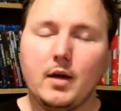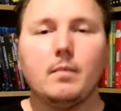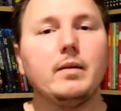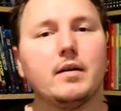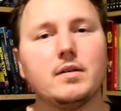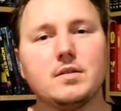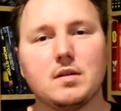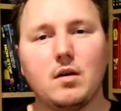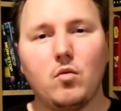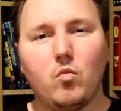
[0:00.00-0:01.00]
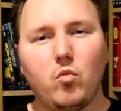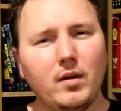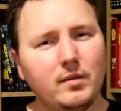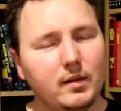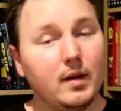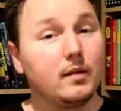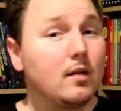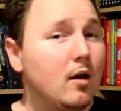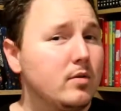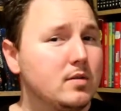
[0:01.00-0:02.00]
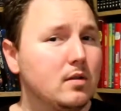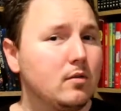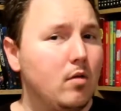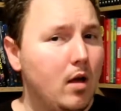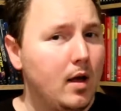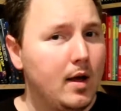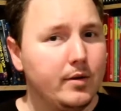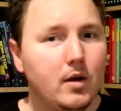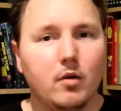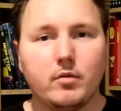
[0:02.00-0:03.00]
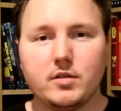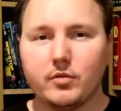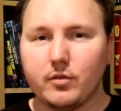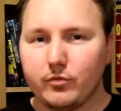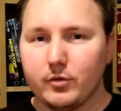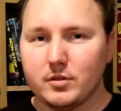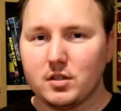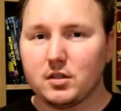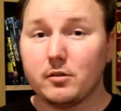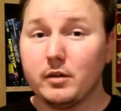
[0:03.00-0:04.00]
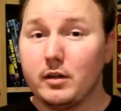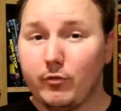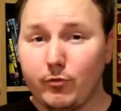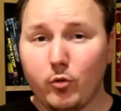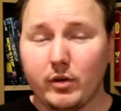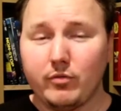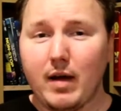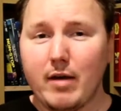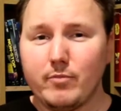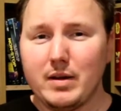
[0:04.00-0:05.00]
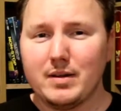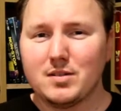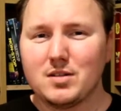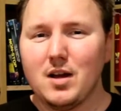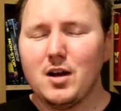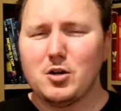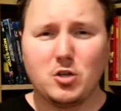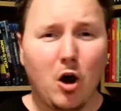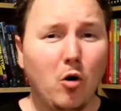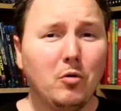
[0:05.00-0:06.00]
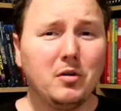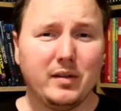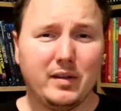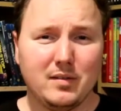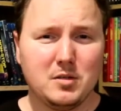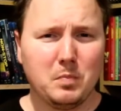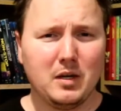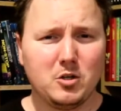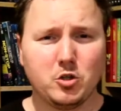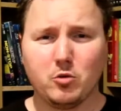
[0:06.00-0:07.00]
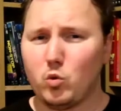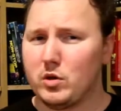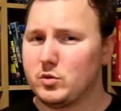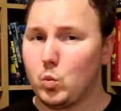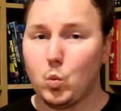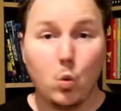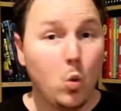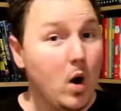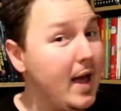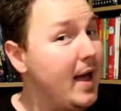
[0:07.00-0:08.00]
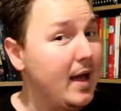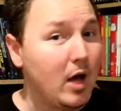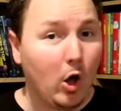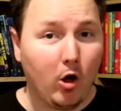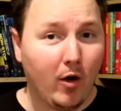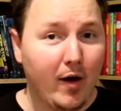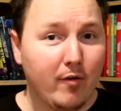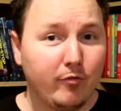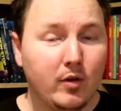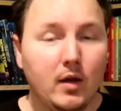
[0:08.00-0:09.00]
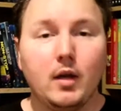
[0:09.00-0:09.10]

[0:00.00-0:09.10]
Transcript: because one thing I thought was a little odd was for the first 30 to 45 minutes, tonally, this picture was way off.